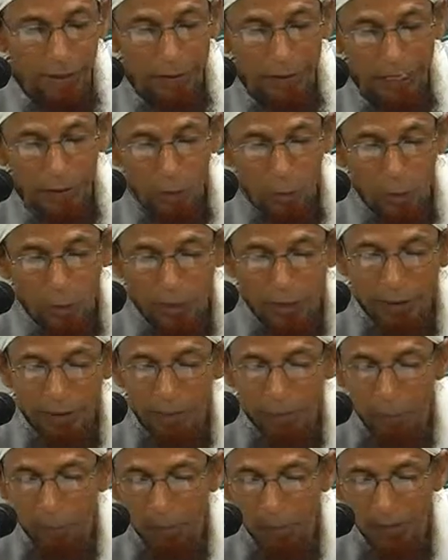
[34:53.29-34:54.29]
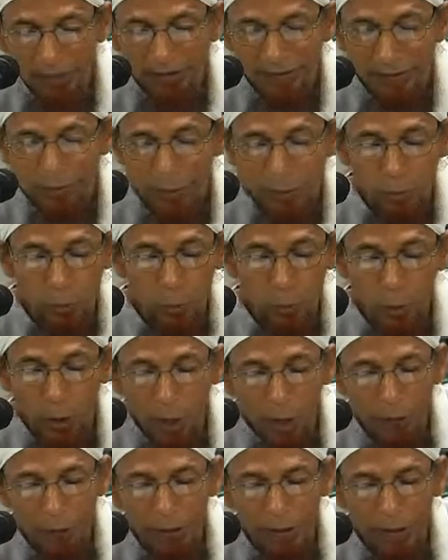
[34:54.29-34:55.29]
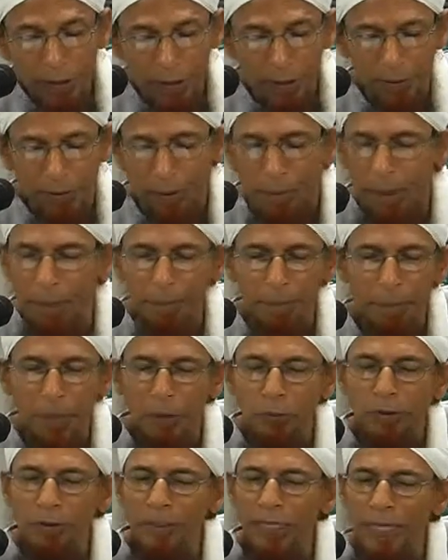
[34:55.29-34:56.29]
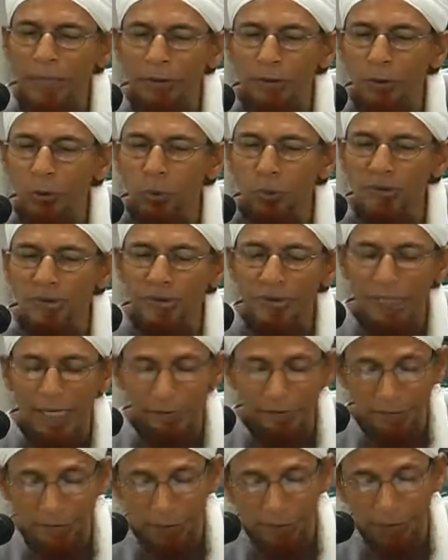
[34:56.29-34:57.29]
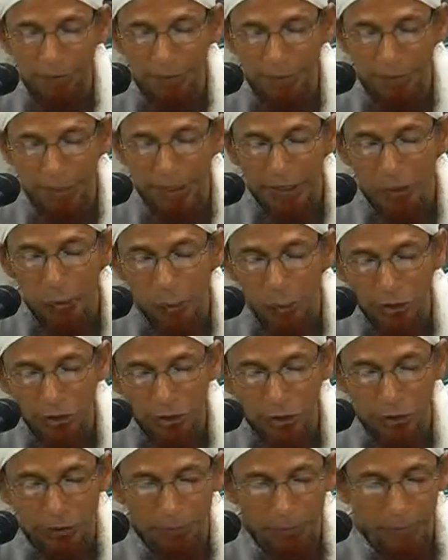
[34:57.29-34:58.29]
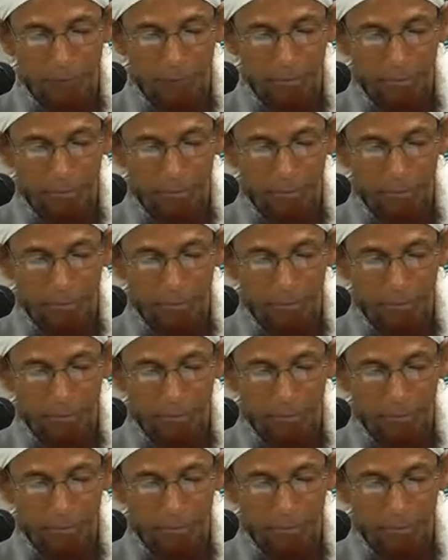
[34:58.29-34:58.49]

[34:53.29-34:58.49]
that one must not worry about enthusiasm in worship.